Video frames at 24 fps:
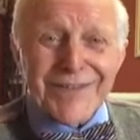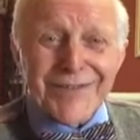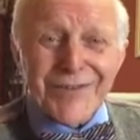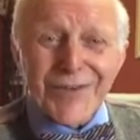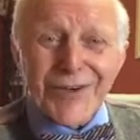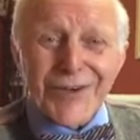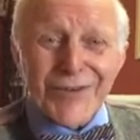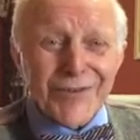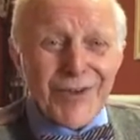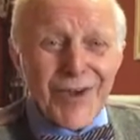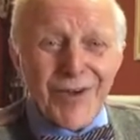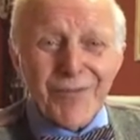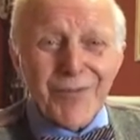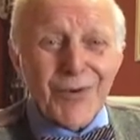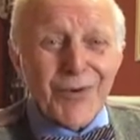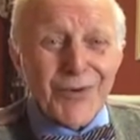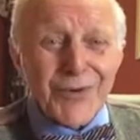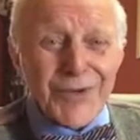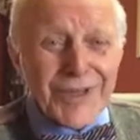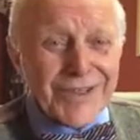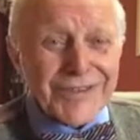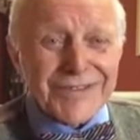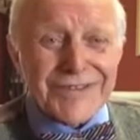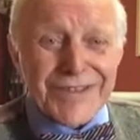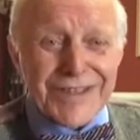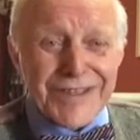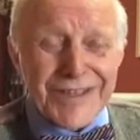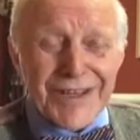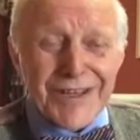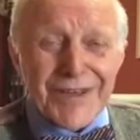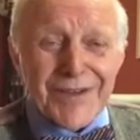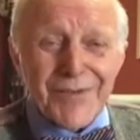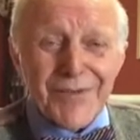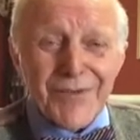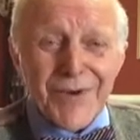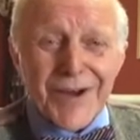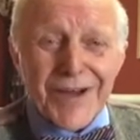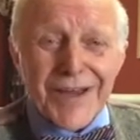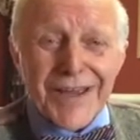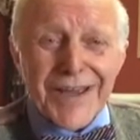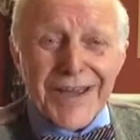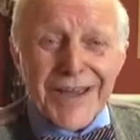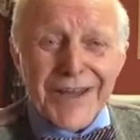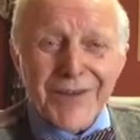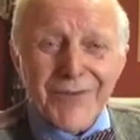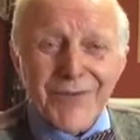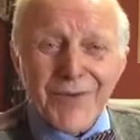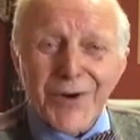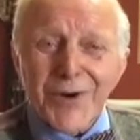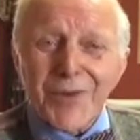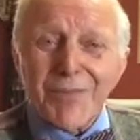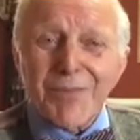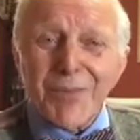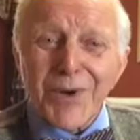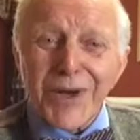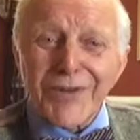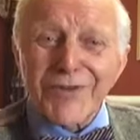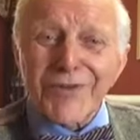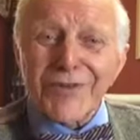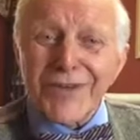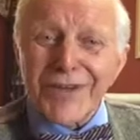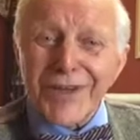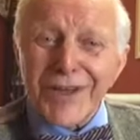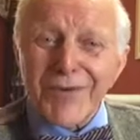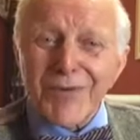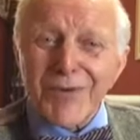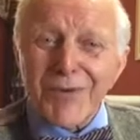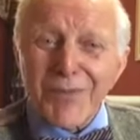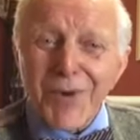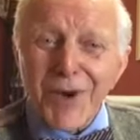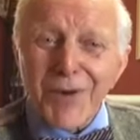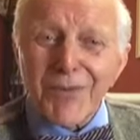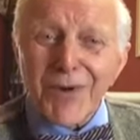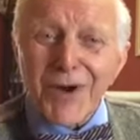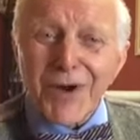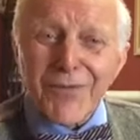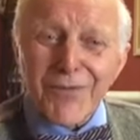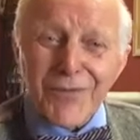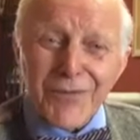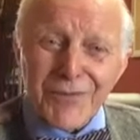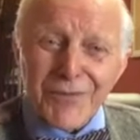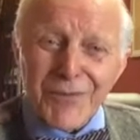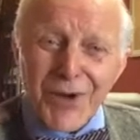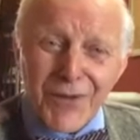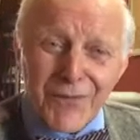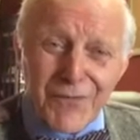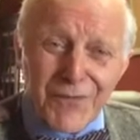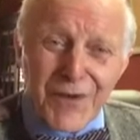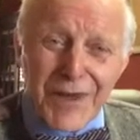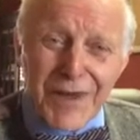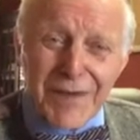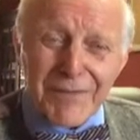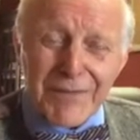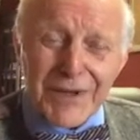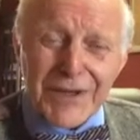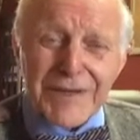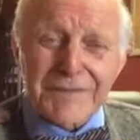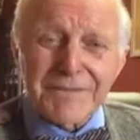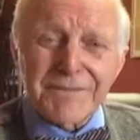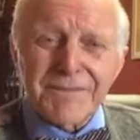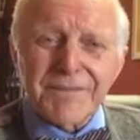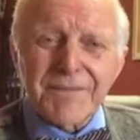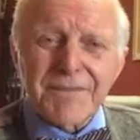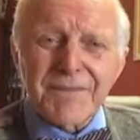For example, yesterday I had a very pleasant day with my wife and my family.